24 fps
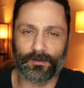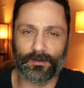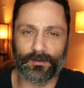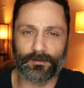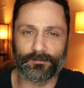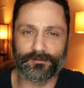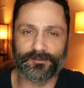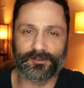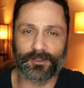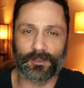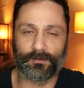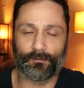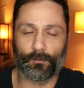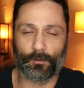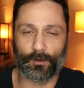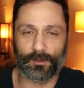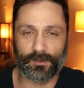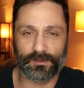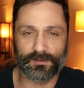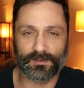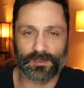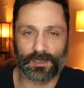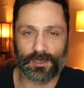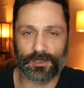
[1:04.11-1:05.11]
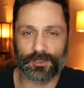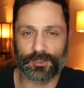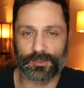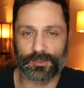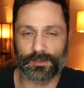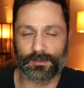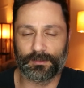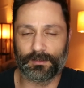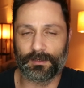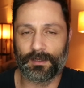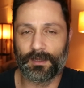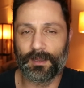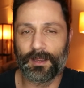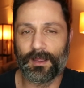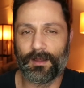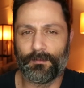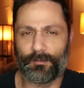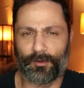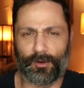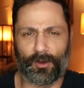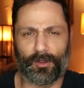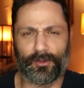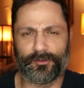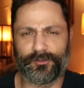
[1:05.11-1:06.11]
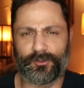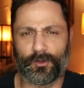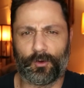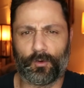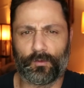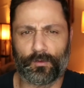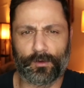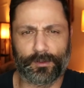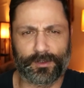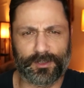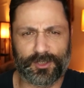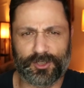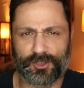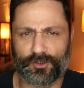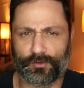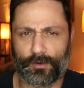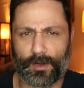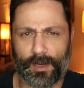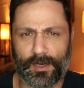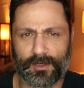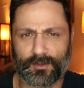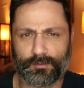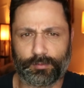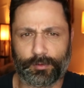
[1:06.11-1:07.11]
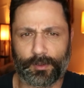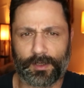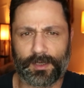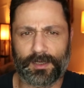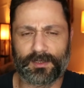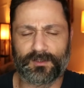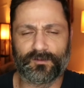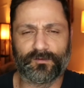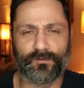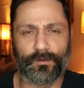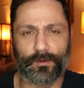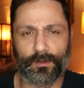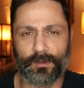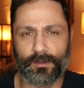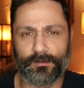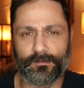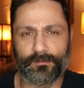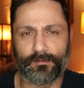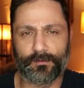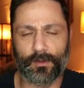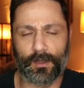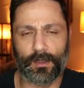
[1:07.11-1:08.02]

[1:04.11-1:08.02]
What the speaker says: of self-organization, but also a really strange place full of